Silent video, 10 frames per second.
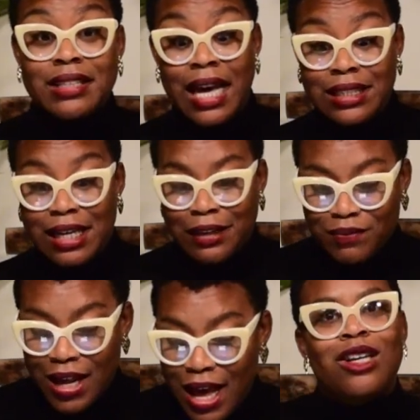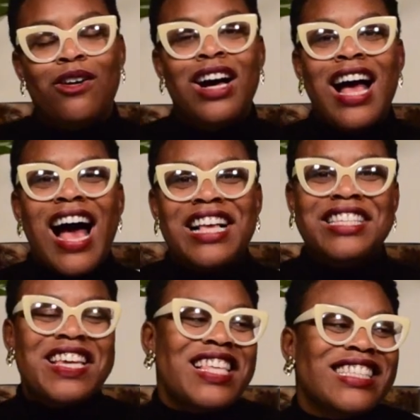That's it. So I
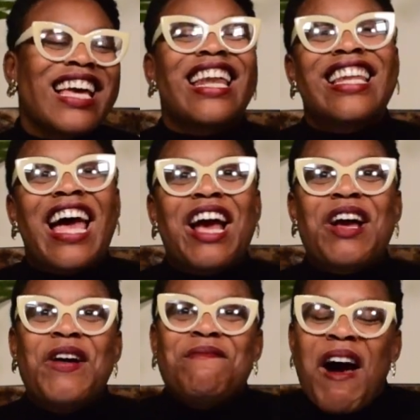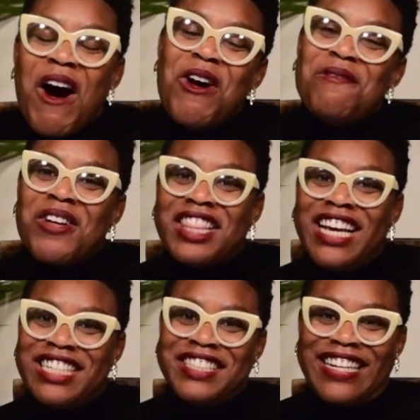see this kind of like my home on
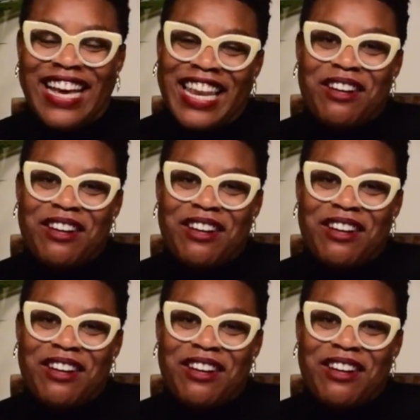the internet,